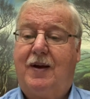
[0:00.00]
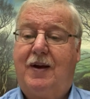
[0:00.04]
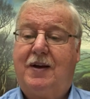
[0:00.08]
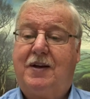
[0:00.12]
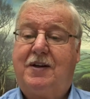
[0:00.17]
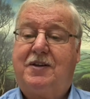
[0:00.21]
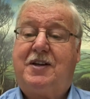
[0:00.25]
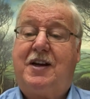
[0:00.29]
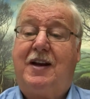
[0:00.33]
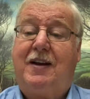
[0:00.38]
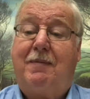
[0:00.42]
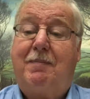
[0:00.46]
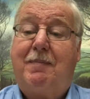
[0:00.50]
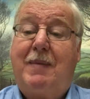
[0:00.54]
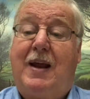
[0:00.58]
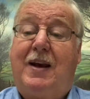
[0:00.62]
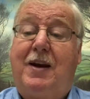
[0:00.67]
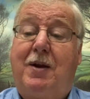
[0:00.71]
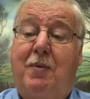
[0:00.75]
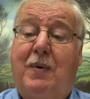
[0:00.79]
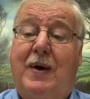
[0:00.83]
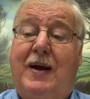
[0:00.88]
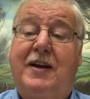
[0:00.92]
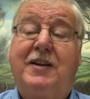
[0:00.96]
You see, in
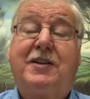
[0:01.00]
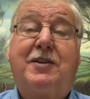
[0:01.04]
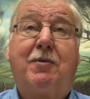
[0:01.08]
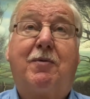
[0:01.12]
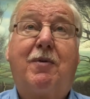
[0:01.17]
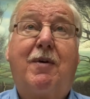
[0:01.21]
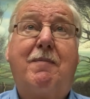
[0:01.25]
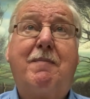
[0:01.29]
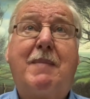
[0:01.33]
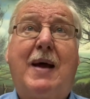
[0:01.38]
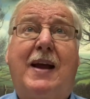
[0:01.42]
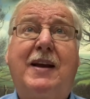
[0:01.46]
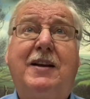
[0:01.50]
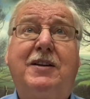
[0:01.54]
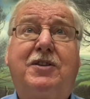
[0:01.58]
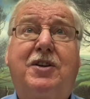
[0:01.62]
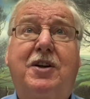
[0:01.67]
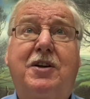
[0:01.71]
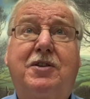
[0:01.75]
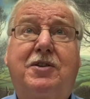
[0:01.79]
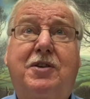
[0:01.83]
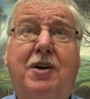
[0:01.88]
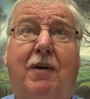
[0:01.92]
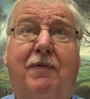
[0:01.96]
many ways, it reminds
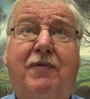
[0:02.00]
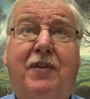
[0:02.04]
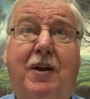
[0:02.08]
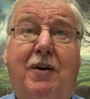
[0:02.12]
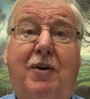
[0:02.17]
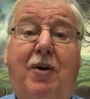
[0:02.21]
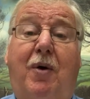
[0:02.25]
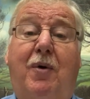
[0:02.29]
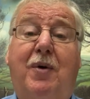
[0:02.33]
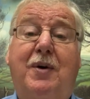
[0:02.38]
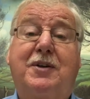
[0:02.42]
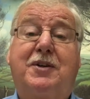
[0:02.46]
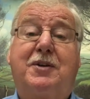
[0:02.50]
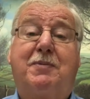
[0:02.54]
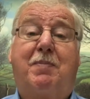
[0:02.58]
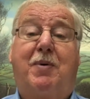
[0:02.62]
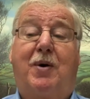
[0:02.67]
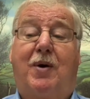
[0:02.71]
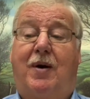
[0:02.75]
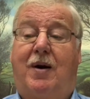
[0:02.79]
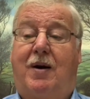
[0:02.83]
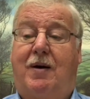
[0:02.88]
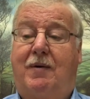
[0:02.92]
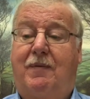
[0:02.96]
us of the Lord's
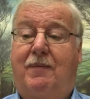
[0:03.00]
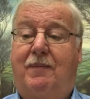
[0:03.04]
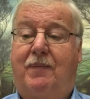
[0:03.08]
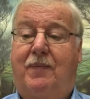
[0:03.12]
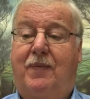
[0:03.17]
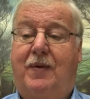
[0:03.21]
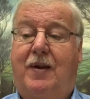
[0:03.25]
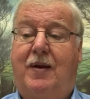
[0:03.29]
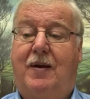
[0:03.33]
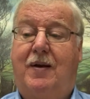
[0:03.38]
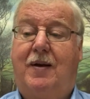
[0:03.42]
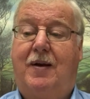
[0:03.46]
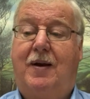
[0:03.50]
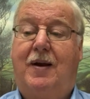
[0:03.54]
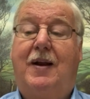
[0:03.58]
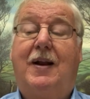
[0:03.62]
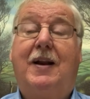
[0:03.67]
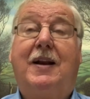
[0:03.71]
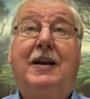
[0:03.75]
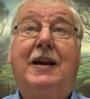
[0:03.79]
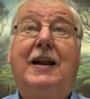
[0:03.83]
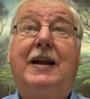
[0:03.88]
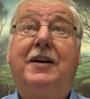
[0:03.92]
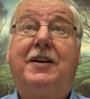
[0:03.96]
Prayer
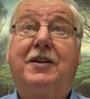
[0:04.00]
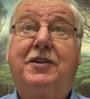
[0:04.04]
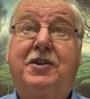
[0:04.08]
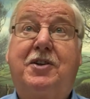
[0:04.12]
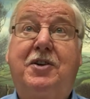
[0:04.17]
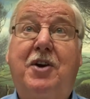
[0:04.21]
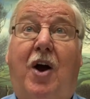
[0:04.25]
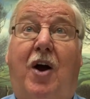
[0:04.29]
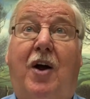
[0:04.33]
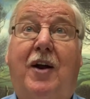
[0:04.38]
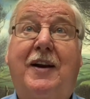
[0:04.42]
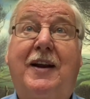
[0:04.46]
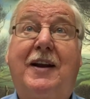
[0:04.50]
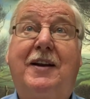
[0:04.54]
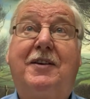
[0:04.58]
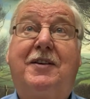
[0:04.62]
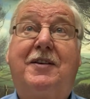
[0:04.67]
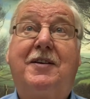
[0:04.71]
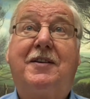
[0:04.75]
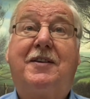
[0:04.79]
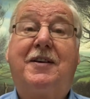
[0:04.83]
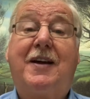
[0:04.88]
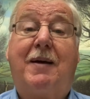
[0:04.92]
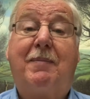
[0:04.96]
Lead us not
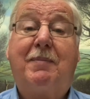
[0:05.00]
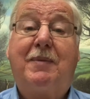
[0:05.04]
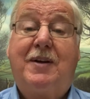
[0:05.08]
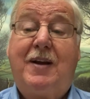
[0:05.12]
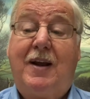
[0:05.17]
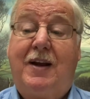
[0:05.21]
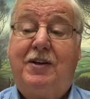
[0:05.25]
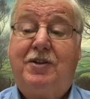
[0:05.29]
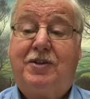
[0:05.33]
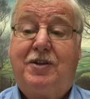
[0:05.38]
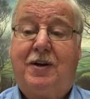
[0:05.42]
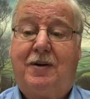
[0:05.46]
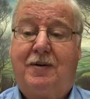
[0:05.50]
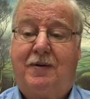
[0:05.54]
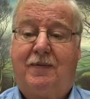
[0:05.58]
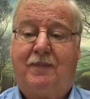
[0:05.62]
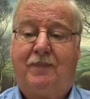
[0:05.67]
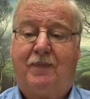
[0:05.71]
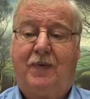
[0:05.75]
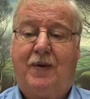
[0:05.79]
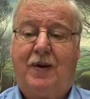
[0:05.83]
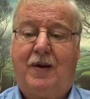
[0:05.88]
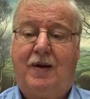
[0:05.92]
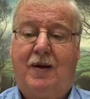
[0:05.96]
into temptation,
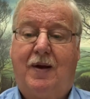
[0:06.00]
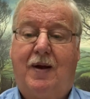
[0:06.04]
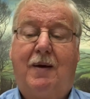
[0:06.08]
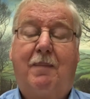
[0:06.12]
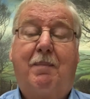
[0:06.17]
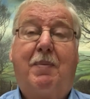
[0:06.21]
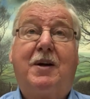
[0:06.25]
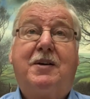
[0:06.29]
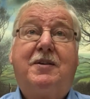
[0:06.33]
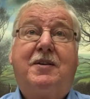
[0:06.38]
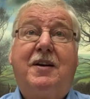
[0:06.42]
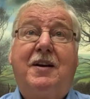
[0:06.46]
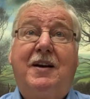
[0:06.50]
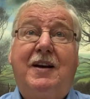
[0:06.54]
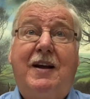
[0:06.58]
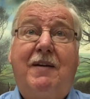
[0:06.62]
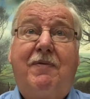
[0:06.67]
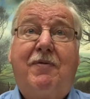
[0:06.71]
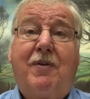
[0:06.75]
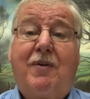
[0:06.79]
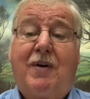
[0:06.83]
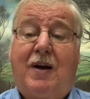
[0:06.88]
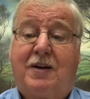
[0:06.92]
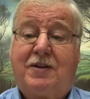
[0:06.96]
but
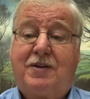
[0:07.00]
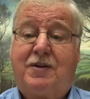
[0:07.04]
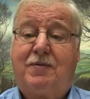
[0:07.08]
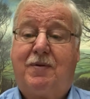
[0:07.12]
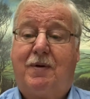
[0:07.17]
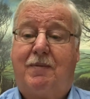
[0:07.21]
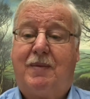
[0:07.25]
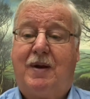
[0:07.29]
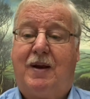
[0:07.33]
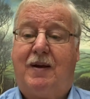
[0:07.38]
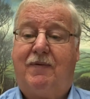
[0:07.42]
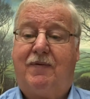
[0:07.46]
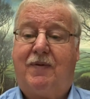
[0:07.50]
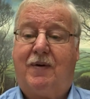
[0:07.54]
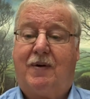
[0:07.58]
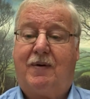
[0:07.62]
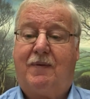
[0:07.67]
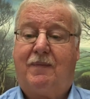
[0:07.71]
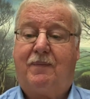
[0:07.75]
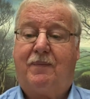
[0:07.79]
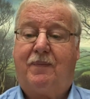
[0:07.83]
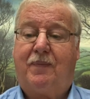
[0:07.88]
deliver us from evil.